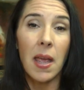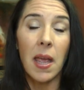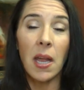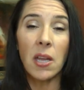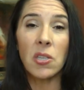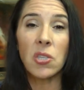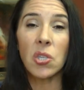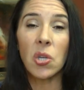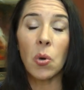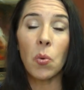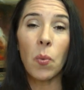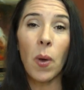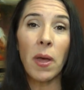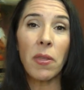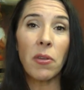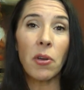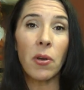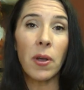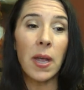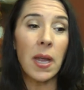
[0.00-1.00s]
And so,
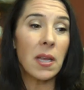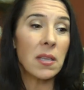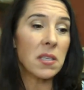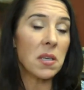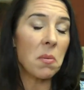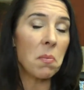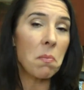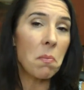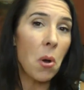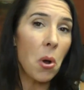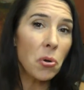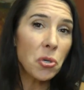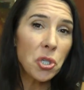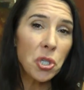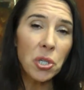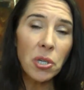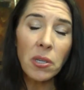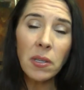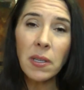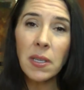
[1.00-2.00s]
whether it's
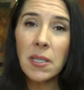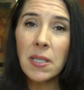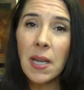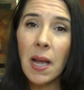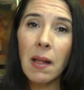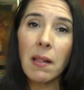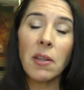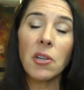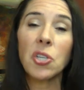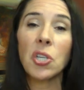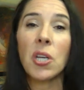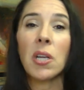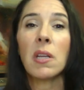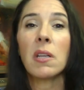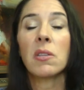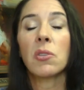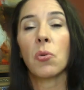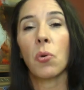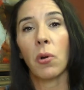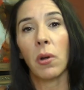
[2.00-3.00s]
emotional
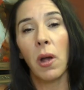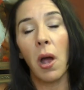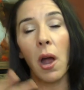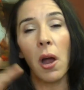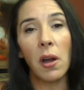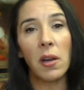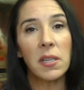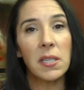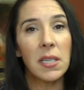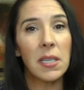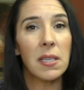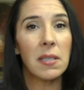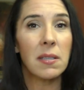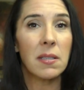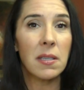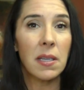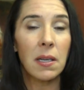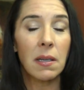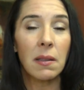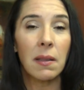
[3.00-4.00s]
intelligence or
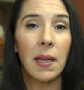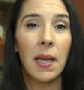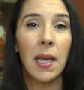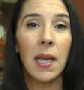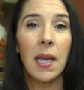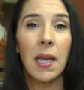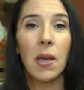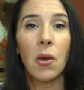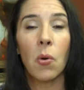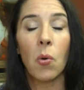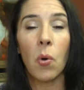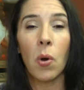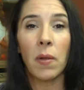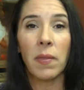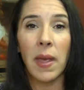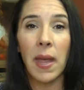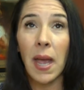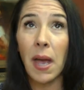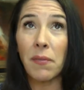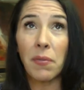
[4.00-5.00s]
artistically, or
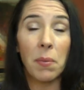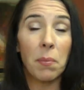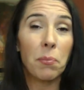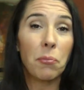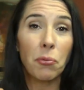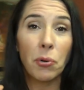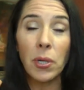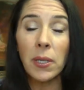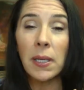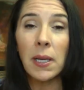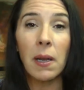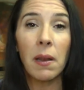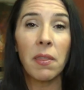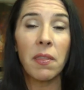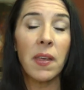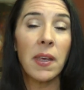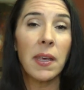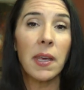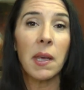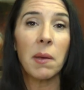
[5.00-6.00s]
they have a brilliant
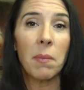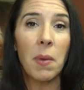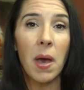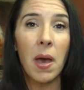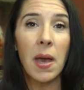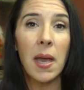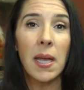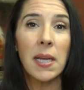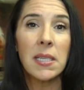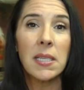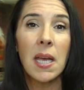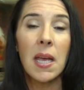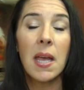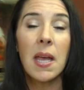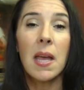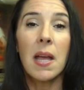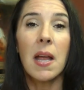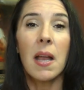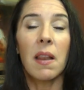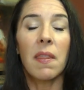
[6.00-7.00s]
thinking mind,
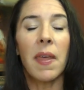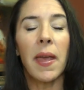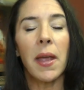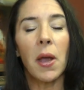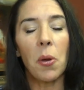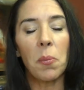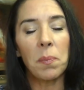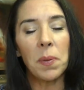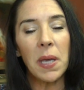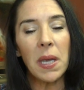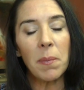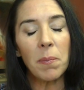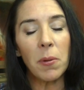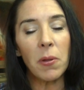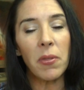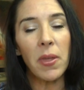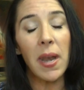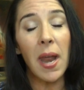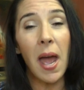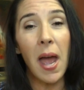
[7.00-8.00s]
they are
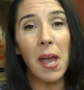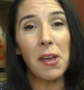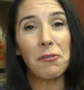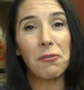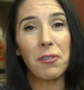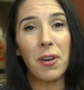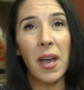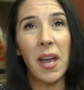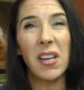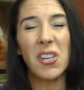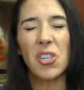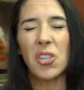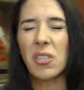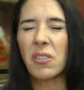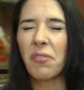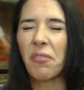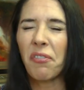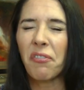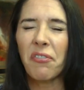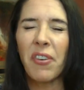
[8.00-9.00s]
people that I find
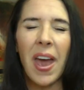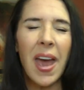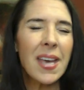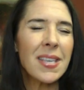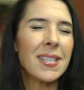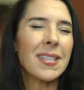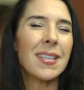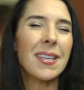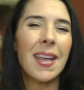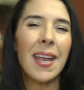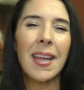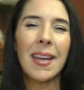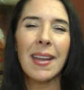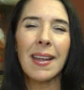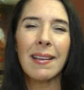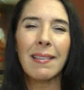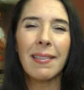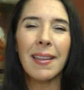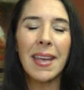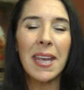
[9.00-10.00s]
just
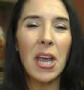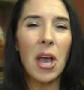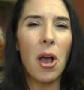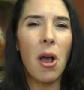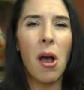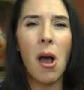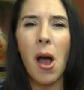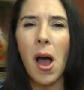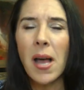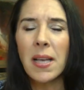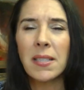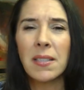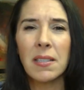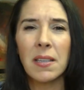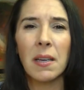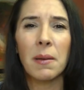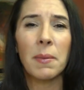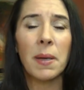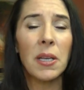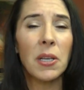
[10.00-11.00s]
fascinatingly
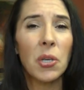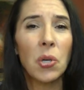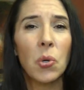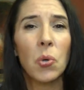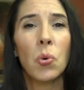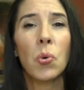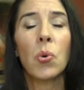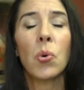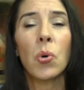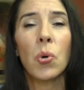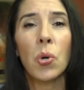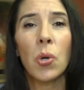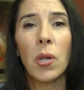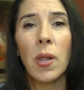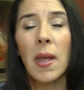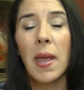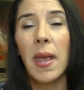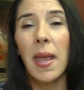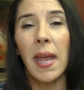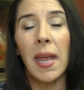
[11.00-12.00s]
awesome and
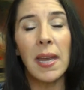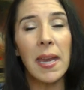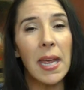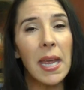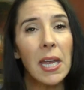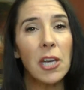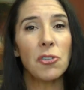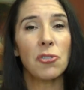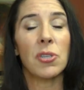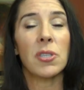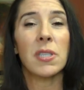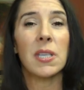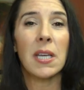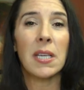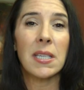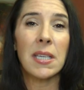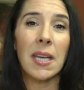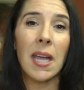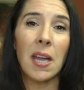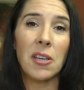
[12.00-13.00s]
cool and
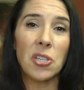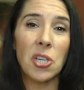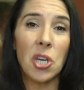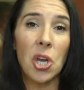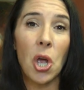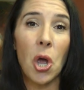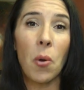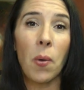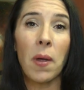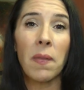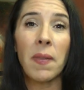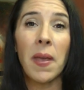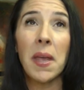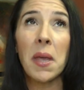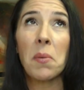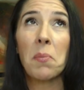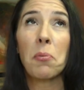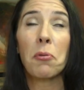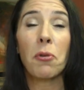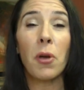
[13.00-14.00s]
interesting to get to know. And
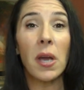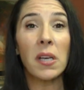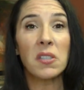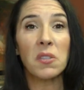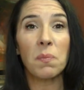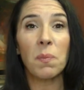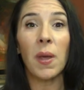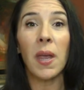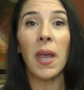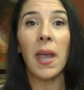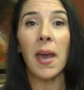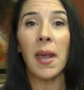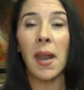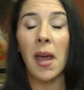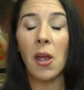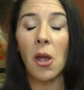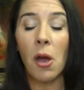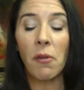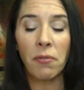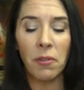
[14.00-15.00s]
they impress me, and
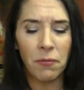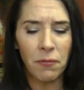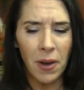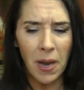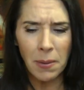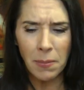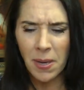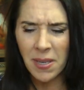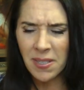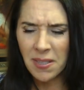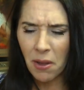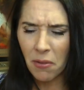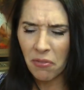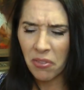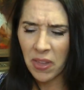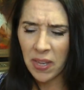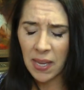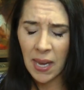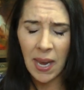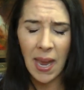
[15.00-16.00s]
I often find
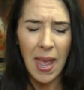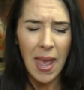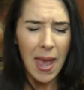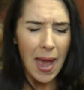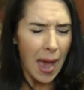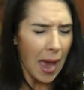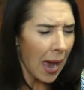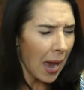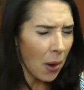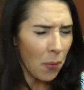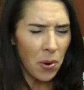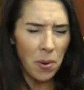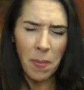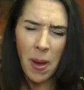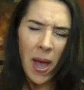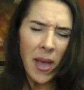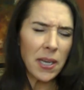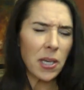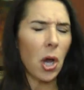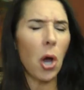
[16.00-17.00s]
myself thinking, how
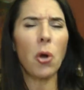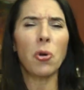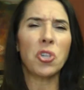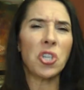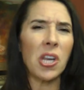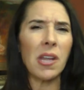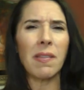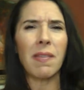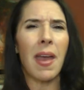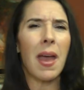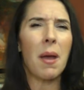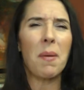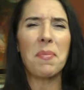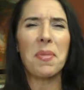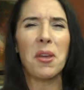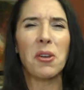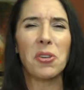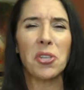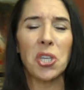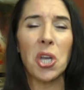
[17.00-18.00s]
am I coaching
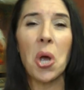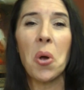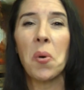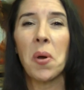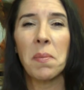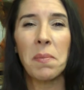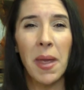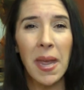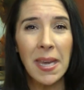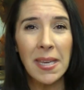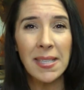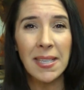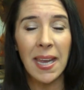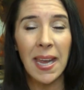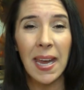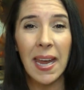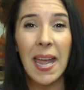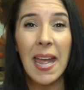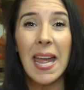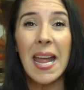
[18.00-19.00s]
them? They're so
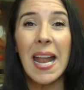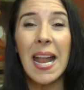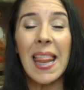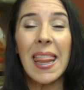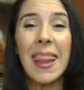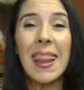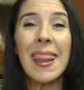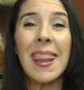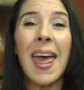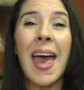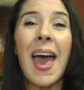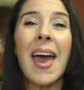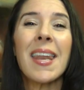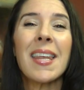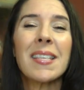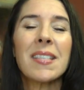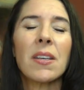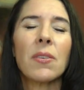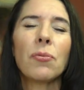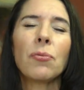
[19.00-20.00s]
amazing. That
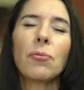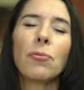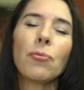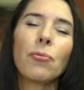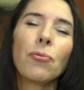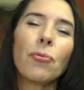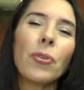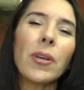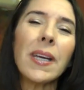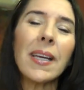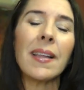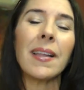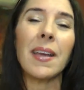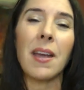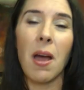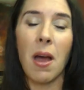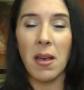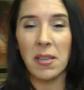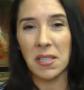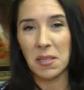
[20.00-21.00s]
is a really
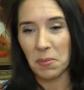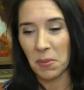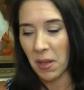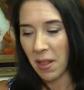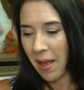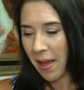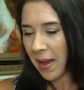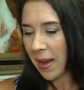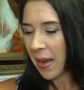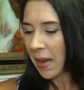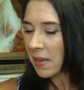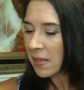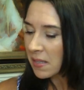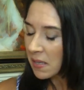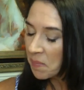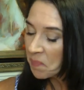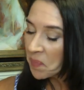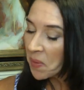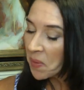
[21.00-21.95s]
awesome client.